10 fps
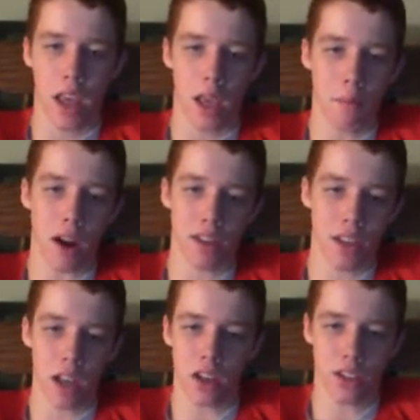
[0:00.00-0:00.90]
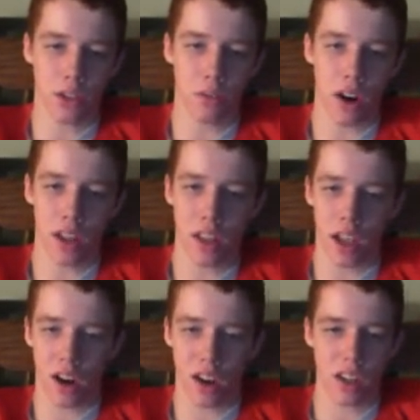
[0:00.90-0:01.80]
And Monta Ellis is right
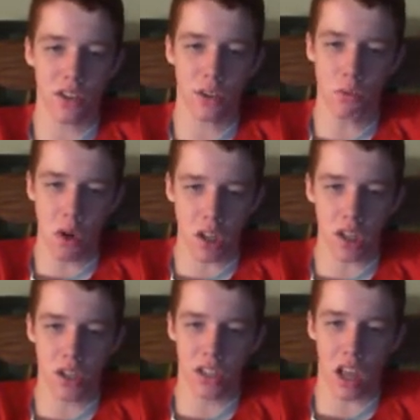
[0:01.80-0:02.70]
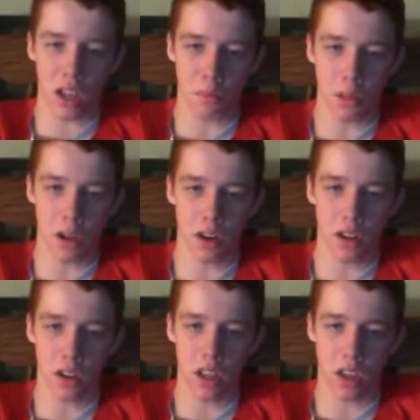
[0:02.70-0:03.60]
there, and he's a really solid player in
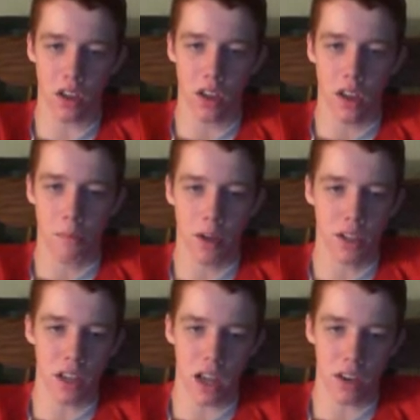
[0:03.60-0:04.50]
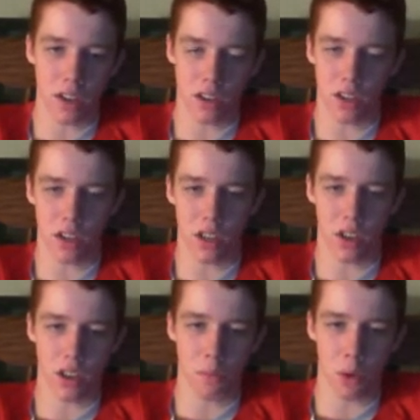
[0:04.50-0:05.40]
the league but he's not
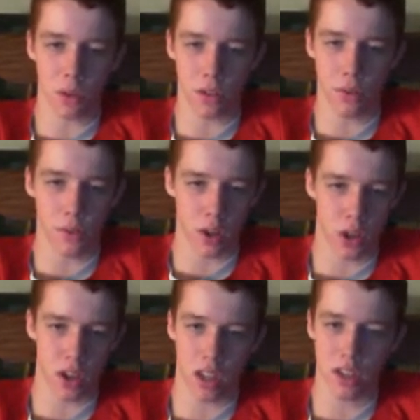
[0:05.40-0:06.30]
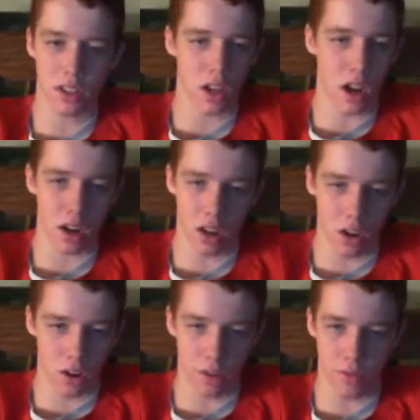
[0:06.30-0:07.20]
necessarily the most efficient. He's not a
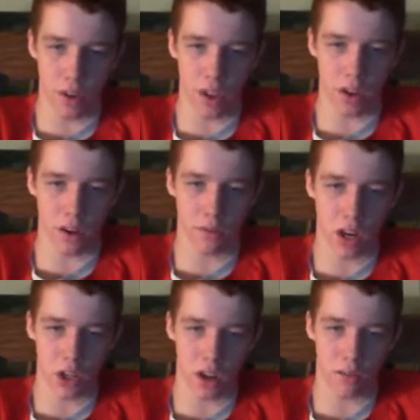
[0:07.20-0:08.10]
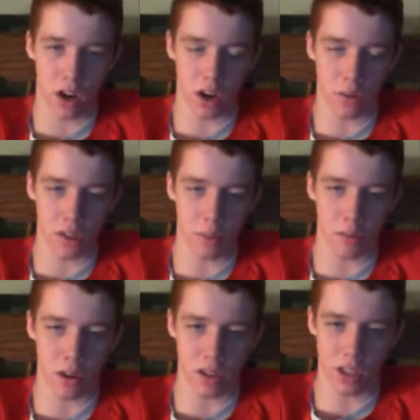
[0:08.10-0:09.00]
good defender, and Rajon Rondo is a
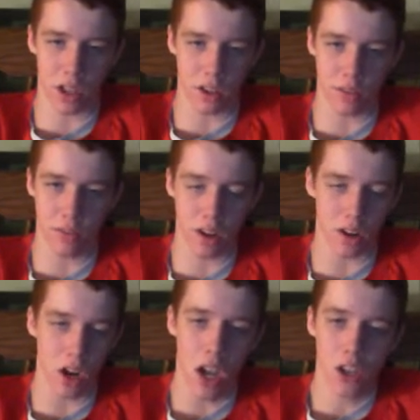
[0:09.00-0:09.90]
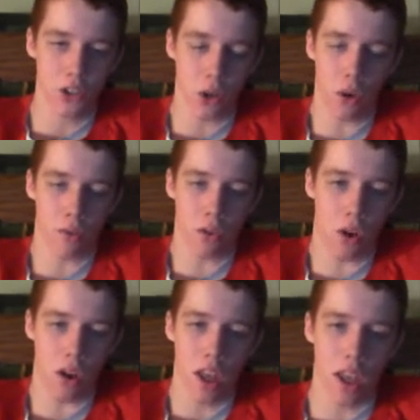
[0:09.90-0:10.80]
pretty solid defender. So
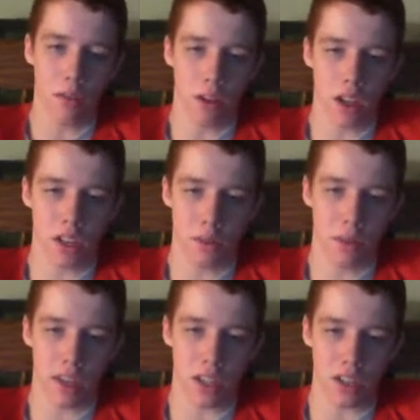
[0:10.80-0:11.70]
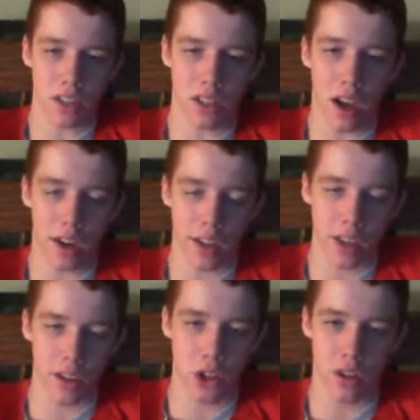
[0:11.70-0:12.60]
overall, it really doesn't make sense. He's not going
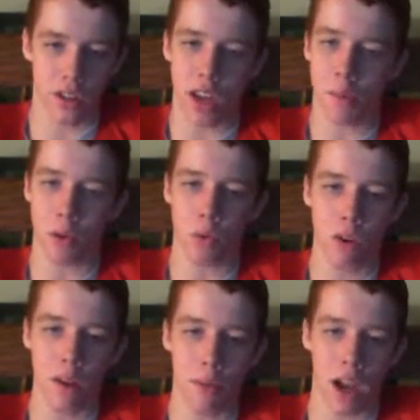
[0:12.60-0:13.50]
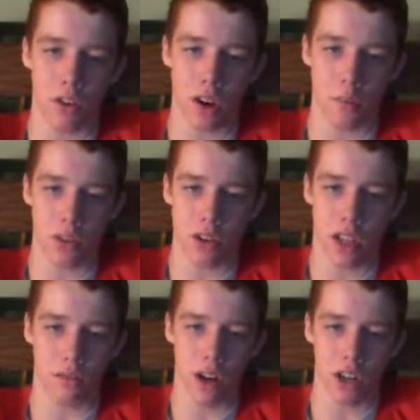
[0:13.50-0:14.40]
to get you the type of rebound numbers
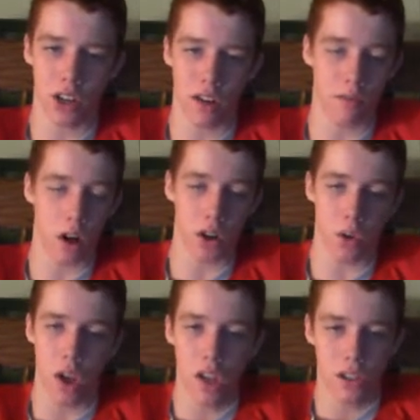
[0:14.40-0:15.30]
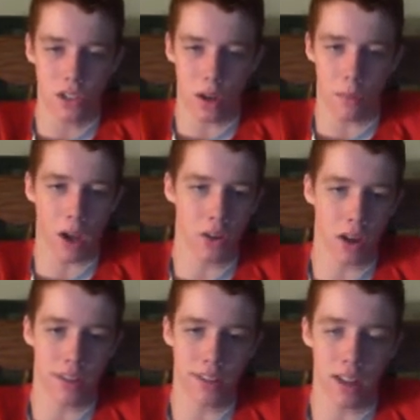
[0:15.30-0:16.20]
that Rajon Rondo somehow
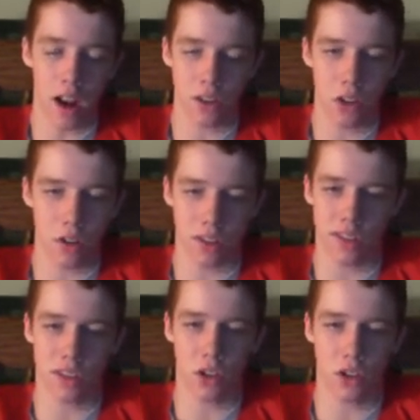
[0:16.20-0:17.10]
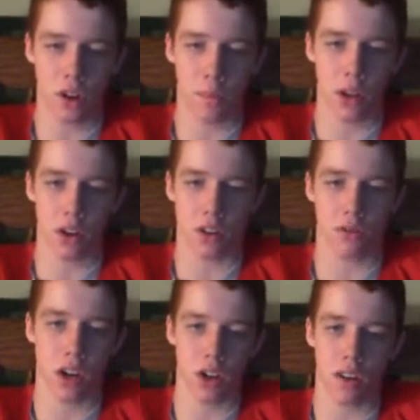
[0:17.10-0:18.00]
does. He's not as good as a distributor as
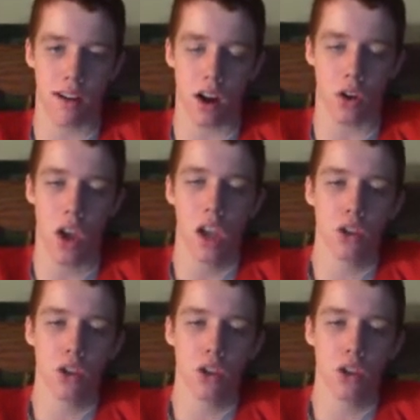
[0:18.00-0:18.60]
Rajon Rondo.